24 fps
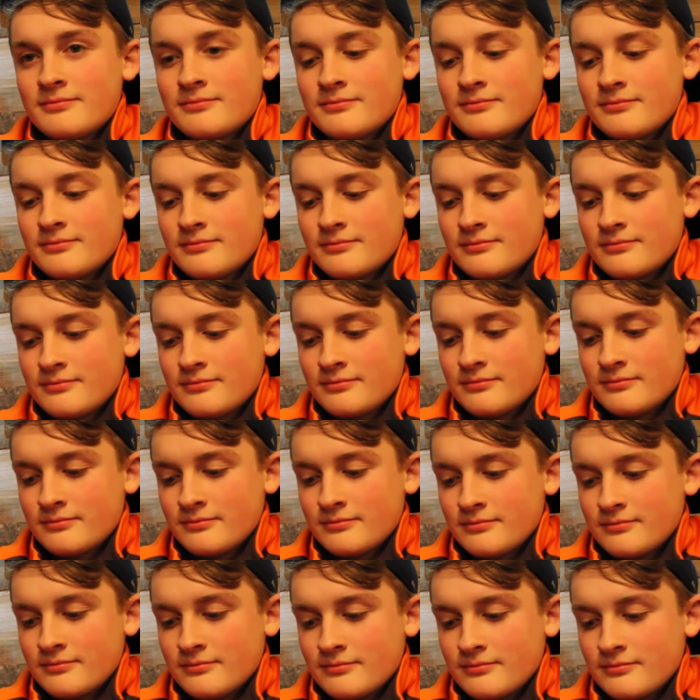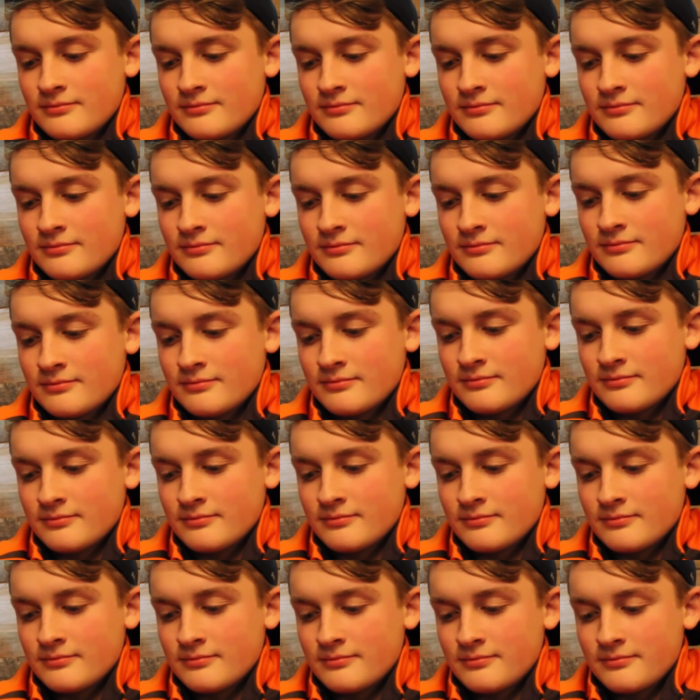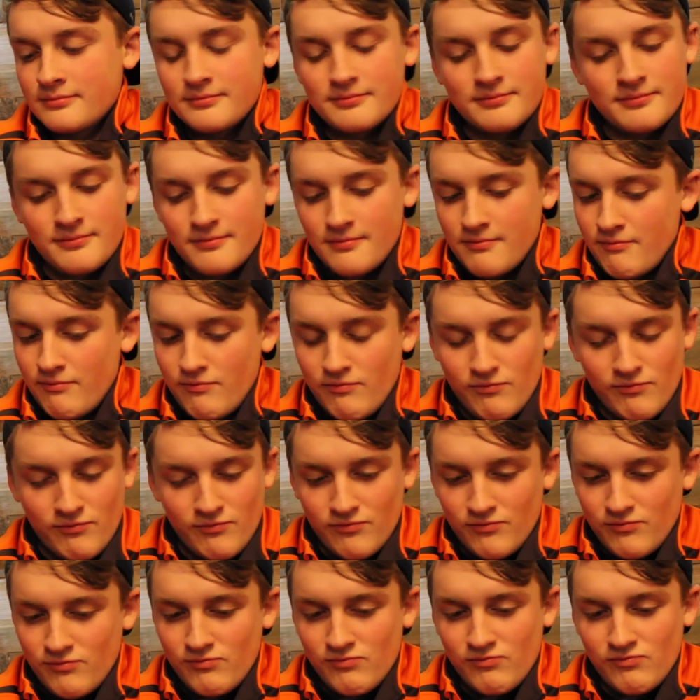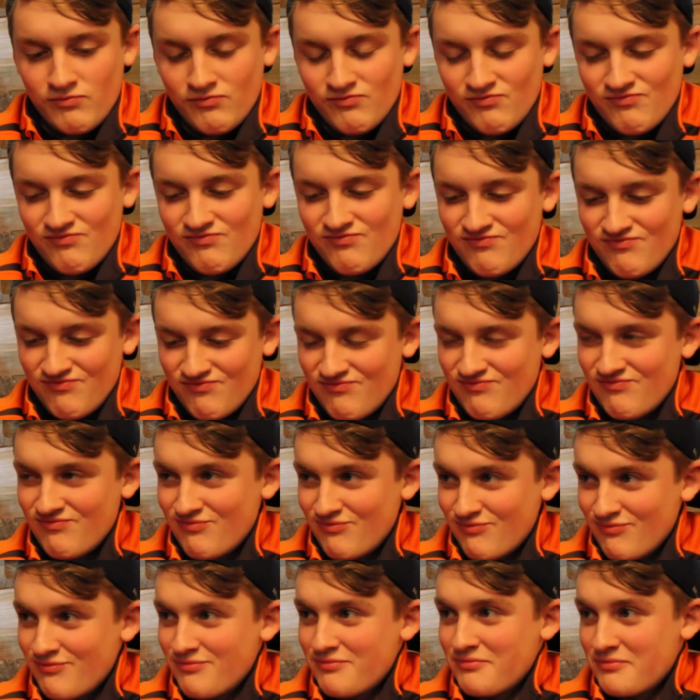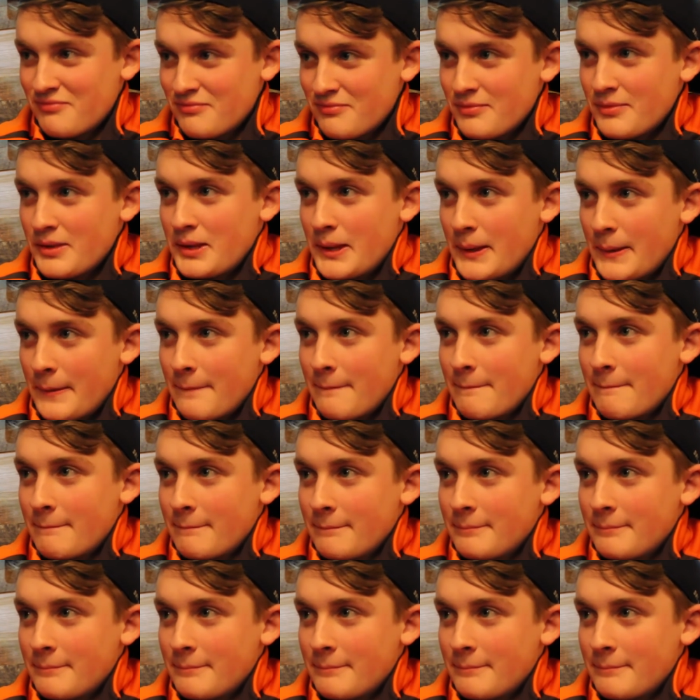[no speech]